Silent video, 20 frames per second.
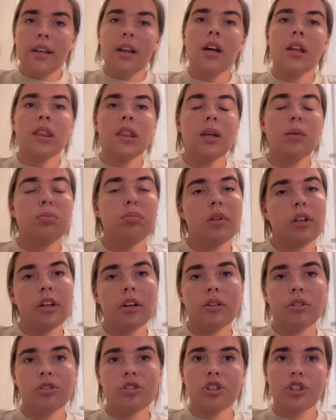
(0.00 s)
on the
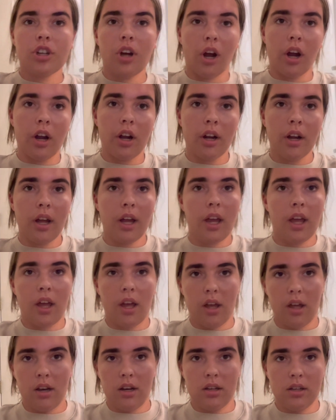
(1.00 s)
blue shirt
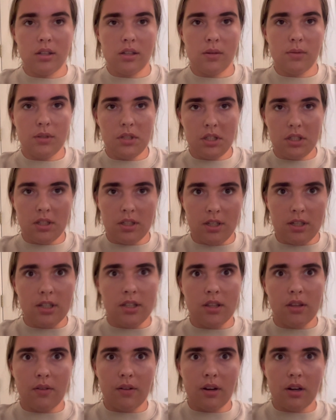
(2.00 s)
and it was
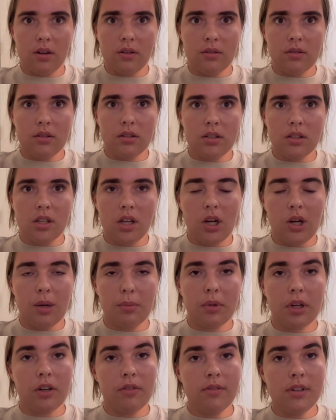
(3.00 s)
see-through, so I'm
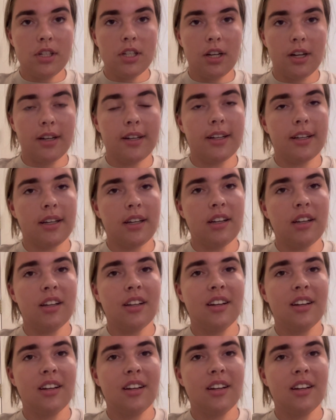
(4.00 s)
gonna return it,